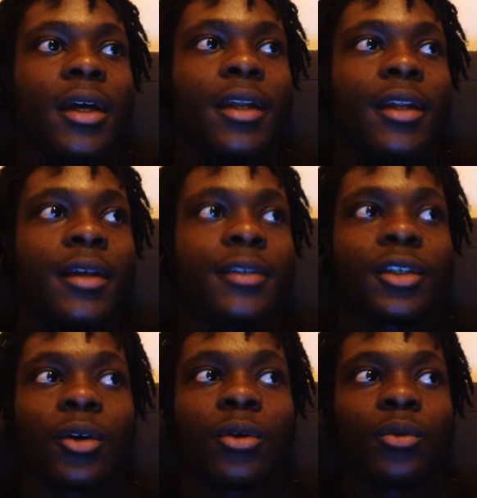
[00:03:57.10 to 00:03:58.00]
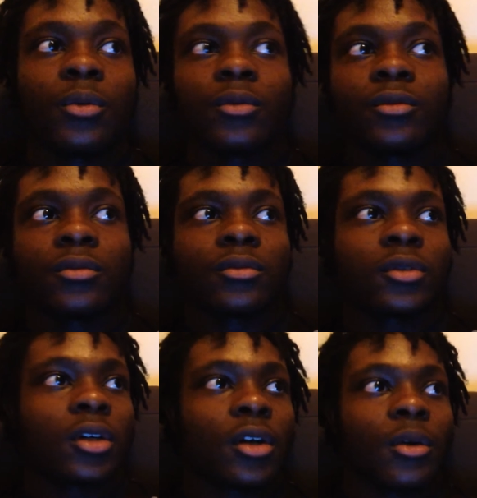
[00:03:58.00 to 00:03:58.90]
And then, so,
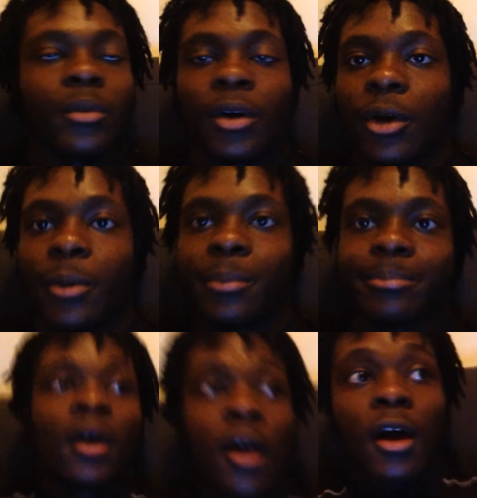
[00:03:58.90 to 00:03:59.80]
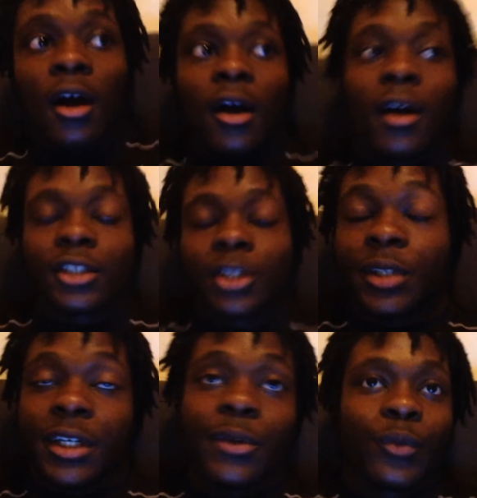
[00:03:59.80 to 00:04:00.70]
hold up. All
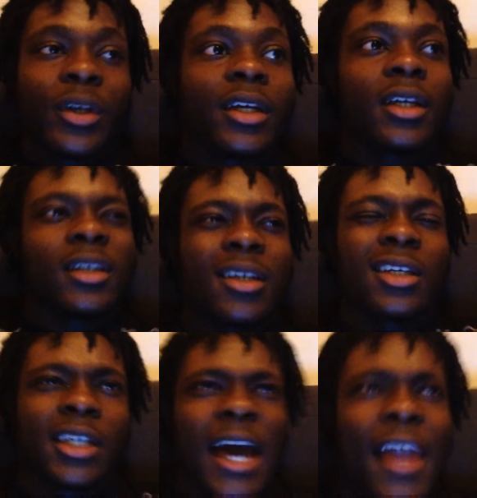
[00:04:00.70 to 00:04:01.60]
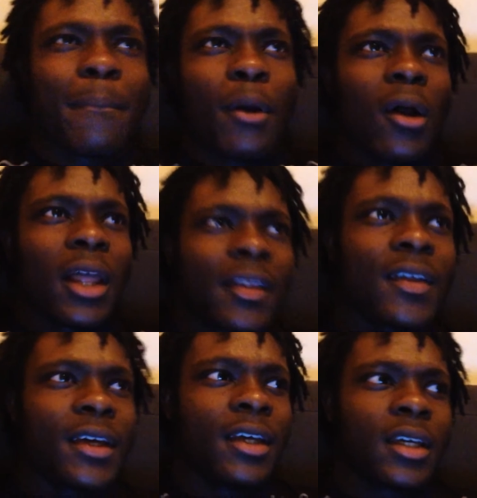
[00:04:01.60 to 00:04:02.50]
then we got the ball, I
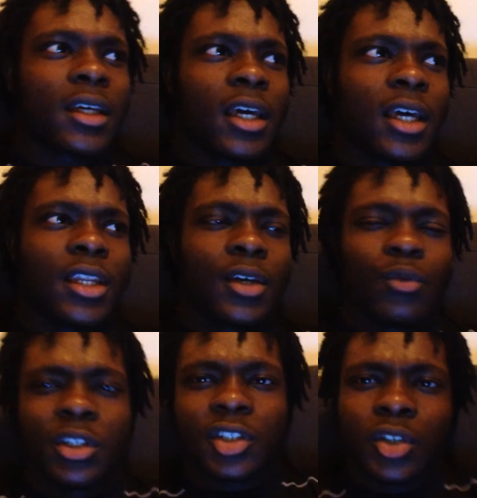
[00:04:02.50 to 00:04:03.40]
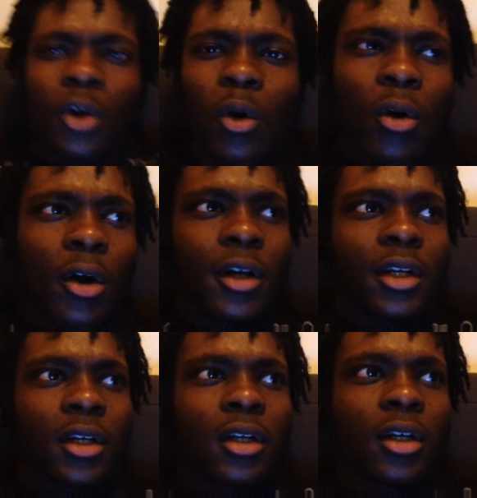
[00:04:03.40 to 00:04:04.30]
think, and then we scored.
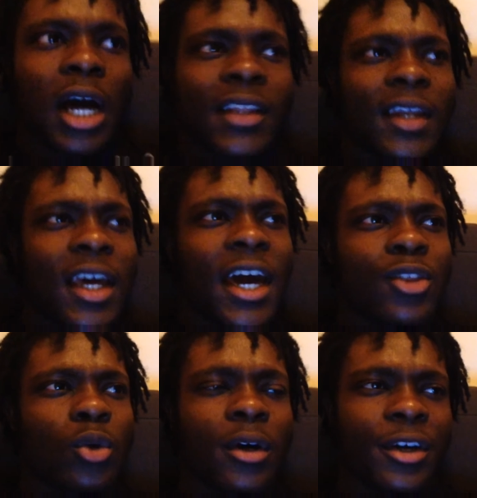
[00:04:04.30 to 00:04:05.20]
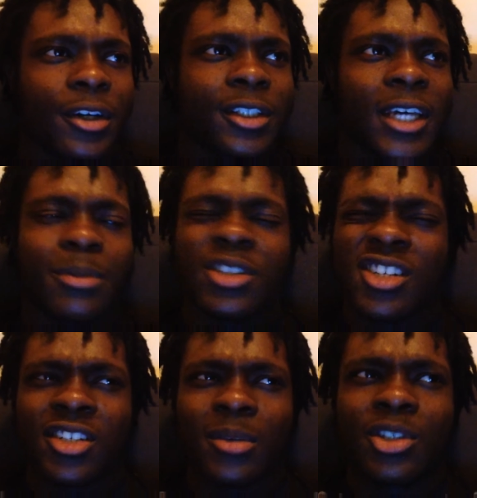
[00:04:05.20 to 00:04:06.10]
I think they had through an interception
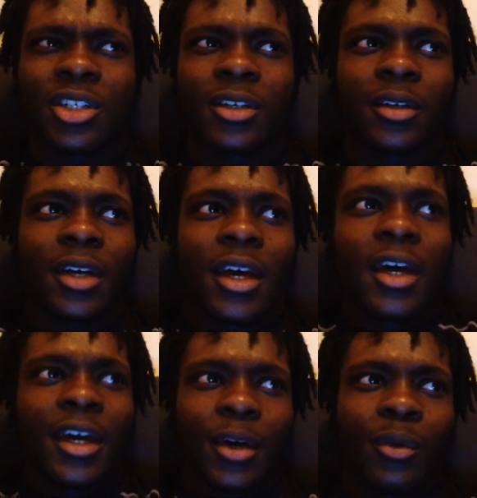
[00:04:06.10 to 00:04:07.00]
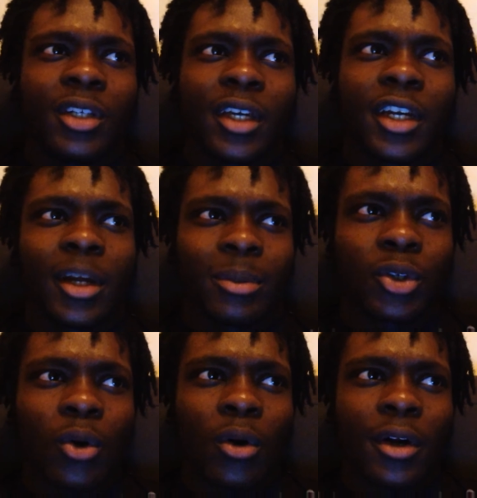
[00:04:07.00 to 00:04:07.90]
or some junk, and then we ended up
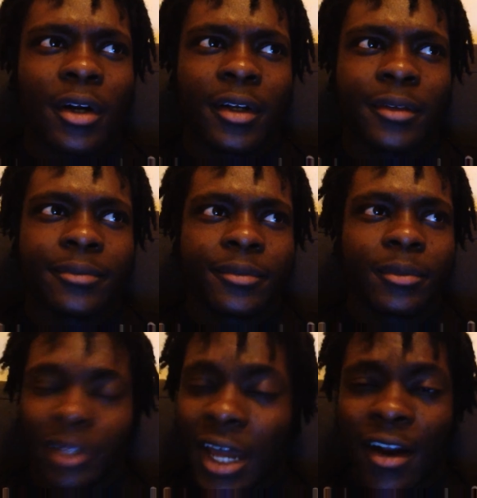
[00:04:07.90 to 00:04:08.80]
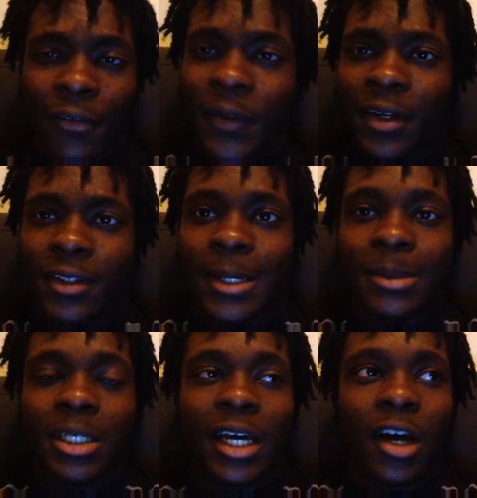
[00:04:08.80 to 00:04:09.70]
scoring, but not off the
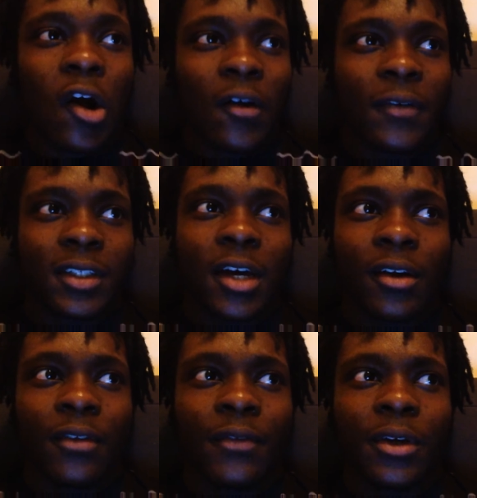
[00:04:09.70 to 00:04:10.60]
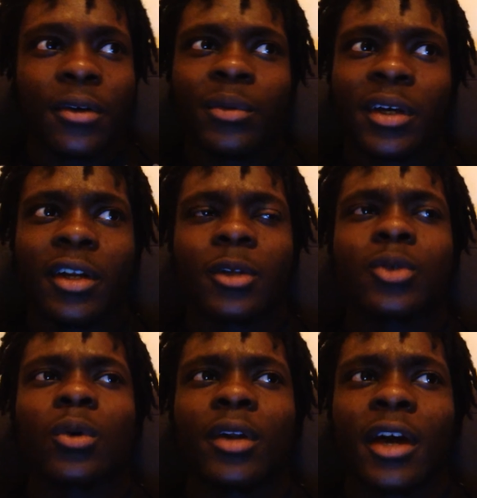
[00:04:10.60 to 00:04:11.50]
interception. Like, our offense got on the field, and we ended up
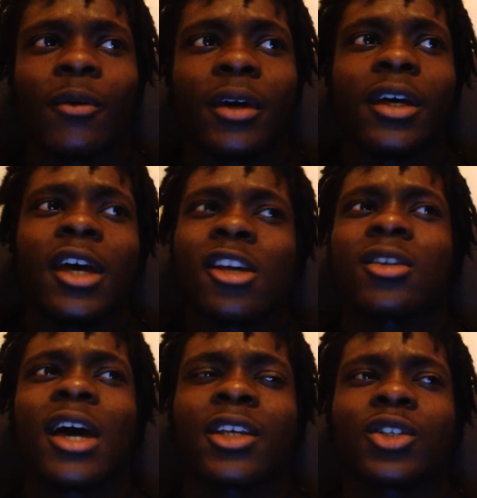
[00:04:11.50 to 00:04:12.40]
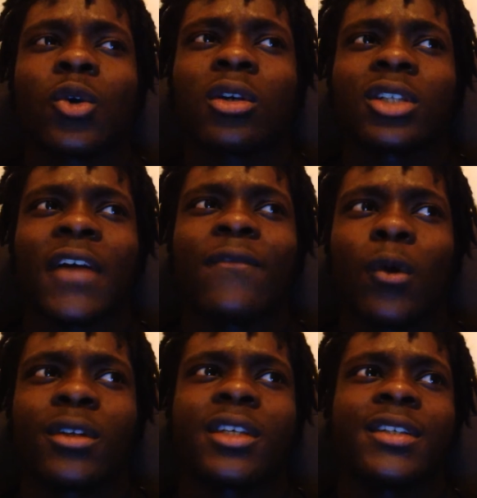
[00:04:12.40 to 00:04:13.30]
scoring that way. So now the score is like
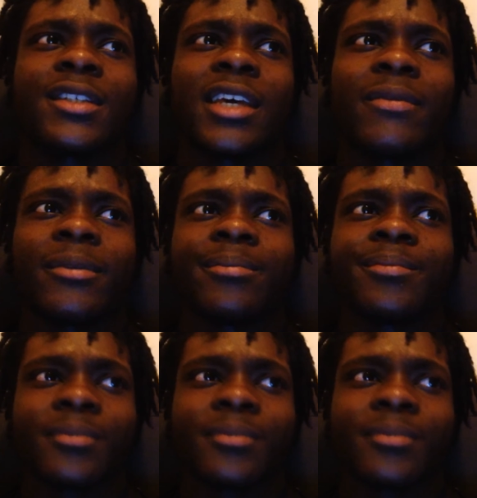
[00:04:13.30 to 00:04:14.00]
14-7.